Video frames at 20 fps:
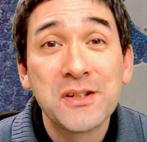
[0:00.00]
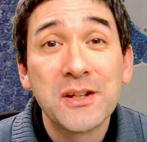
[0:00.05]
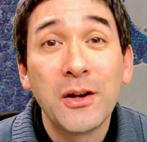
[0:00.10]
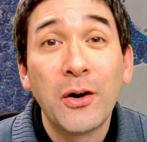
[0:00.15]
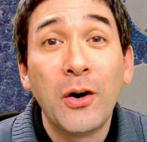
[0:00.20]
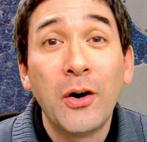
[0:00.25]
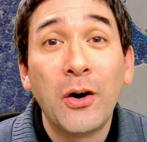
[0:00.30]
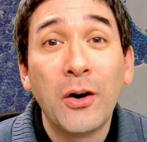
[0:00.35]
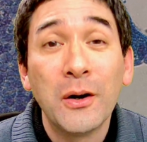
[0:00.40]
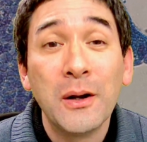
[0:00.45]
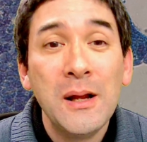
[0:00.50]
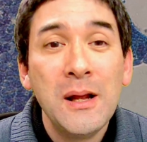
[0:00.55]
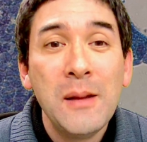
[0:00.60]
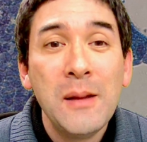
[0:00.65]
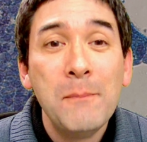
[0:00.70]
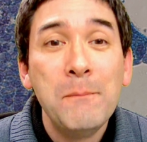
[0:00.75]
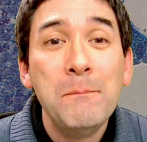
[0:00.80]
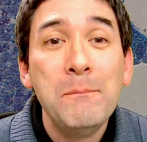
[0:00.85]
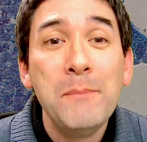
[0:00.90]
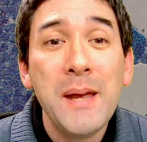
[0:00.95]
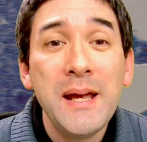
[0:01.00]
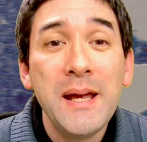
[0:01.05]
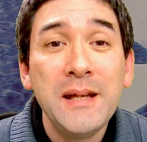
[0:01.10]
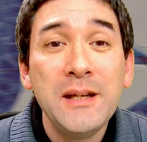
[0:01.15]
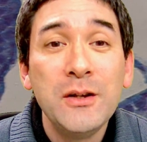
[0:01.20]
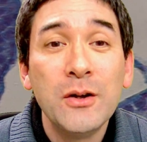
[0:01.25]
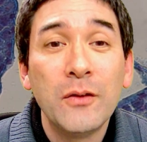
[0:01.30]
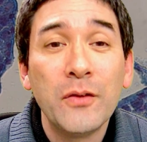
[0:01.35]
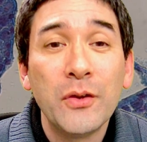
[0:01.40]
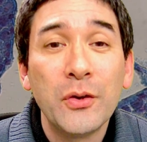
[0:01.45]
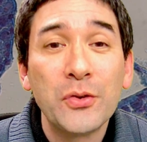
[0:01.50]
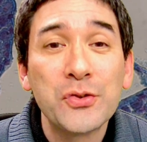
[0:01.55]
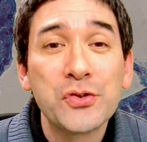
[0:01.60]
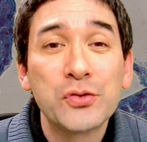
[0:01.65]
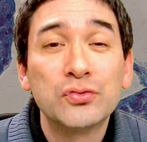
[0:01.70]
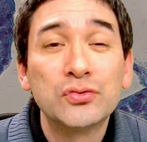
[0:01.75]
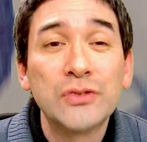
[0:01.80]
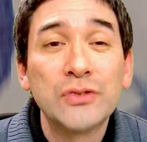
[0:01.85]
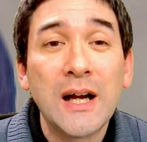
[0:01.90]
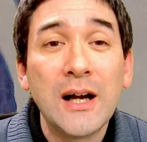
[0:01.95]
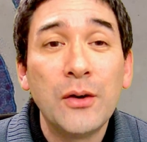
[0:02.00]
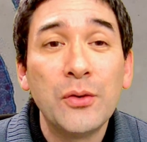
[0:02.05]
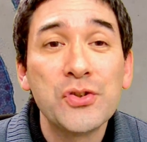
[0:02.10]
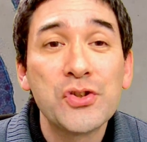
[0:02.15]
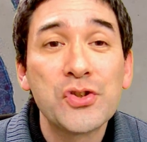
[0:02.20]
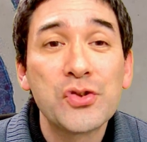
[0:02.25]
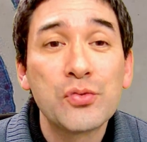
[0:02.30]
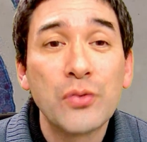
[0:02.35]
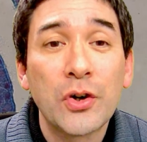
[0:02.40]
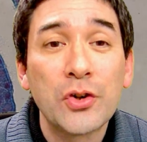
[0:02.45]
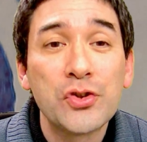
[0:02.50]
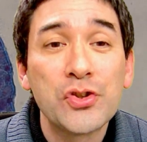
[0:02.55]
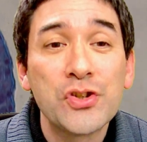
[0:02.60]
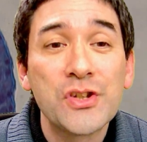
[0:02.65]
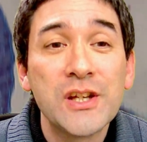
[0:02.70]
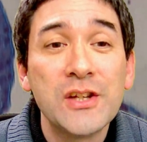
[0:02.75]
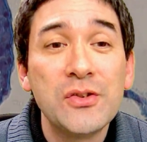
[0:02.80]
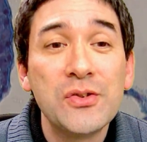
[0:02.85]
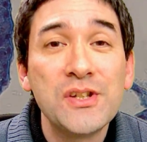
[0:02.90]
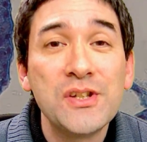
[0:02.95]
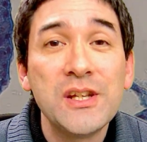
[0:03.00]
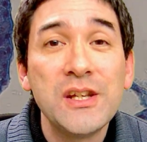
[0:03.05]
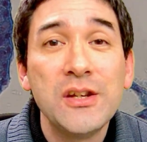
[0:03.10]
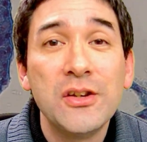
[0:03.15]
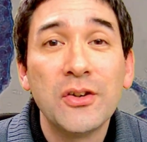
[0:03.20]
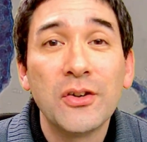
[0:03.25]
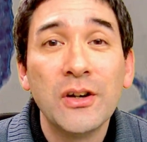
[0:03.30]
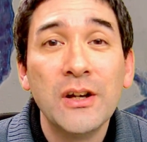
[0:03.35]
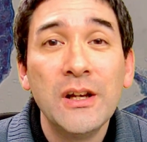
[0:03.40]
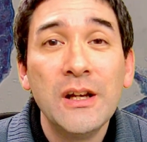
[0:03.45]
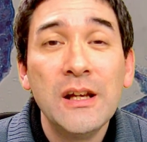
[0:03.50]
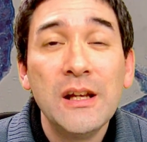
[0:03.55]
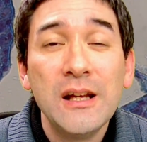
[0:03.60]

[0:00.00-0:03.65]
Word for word: there are many of those round structures that you see here.